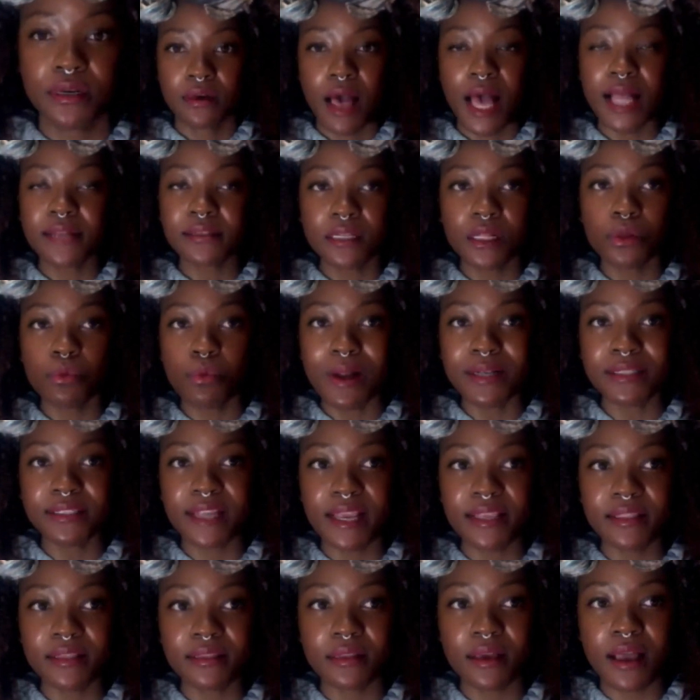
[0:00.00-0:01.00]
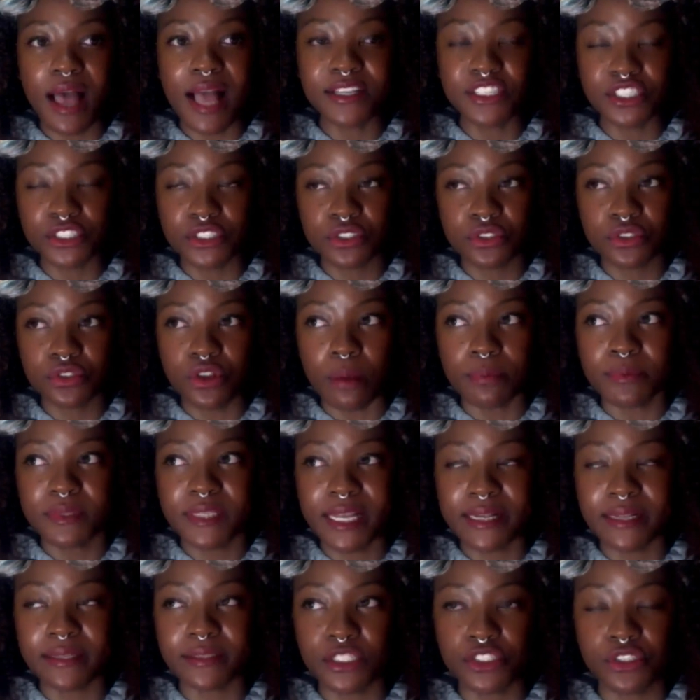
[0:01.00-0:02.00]
Until one day, I just stopped
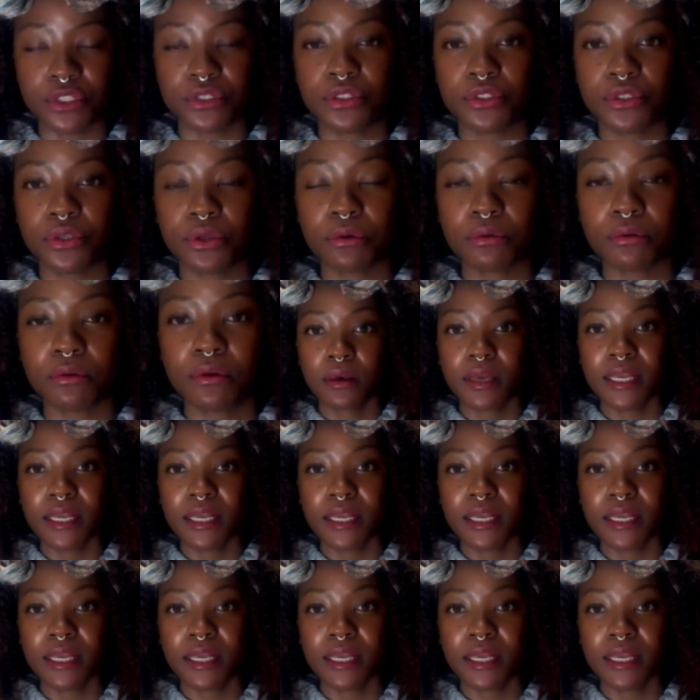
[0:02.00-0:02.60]
getting listened to.